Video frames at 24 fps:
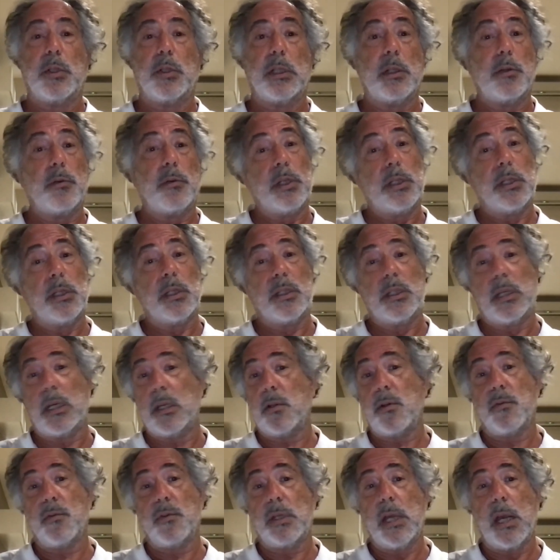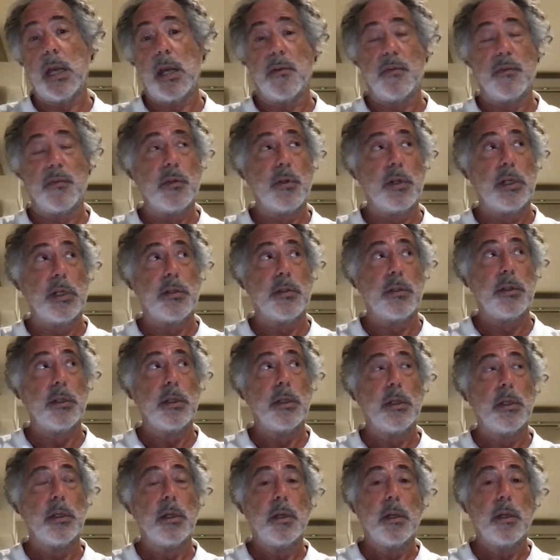And the Russians said, oh, yeah, of course.
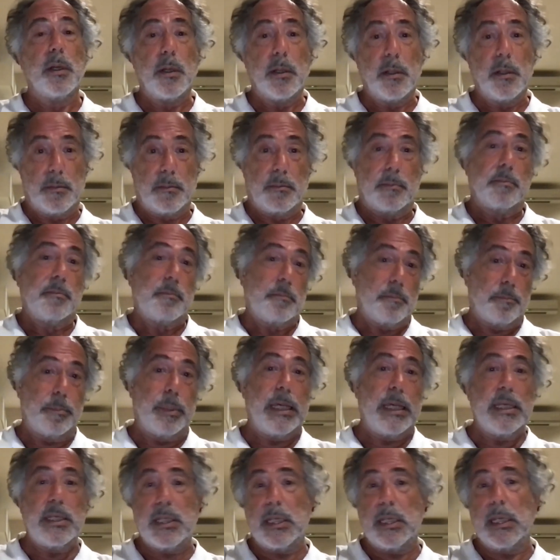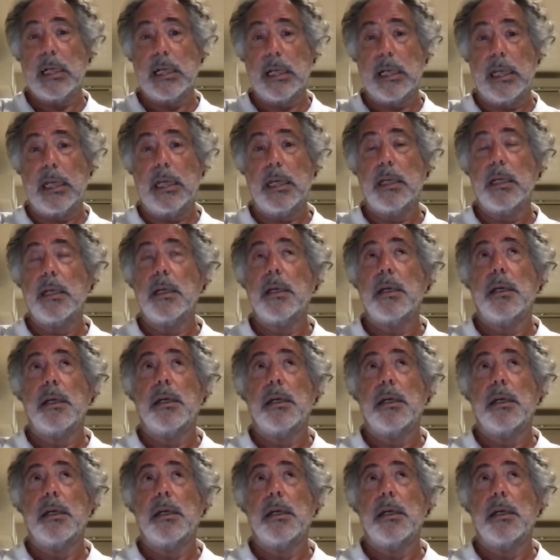Basically,